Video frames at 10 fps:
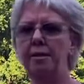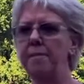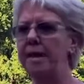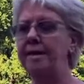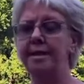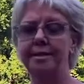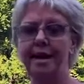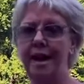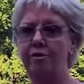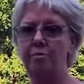It
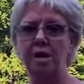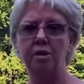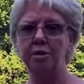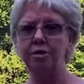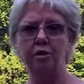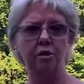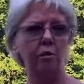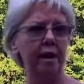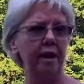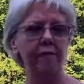doesn't have to be good
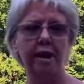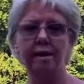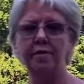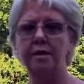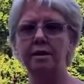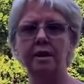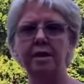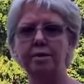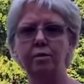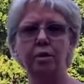soil. We have heavy
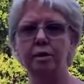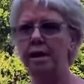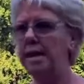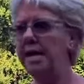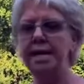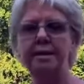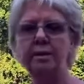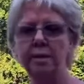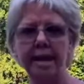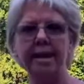clay soil.
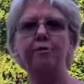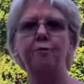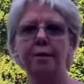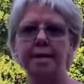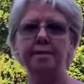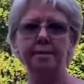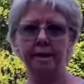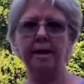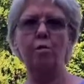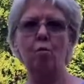Native plants
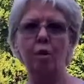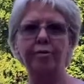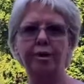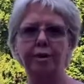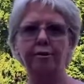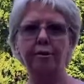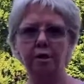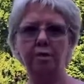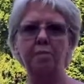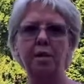like what they're
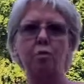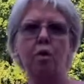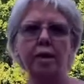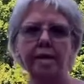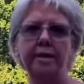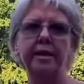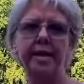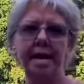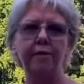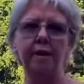going to be growing in the
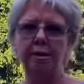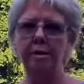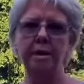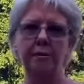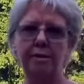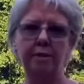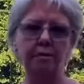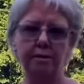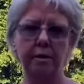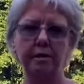native area that
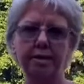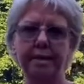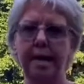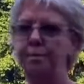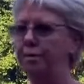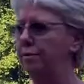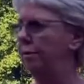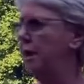they'll adapt to.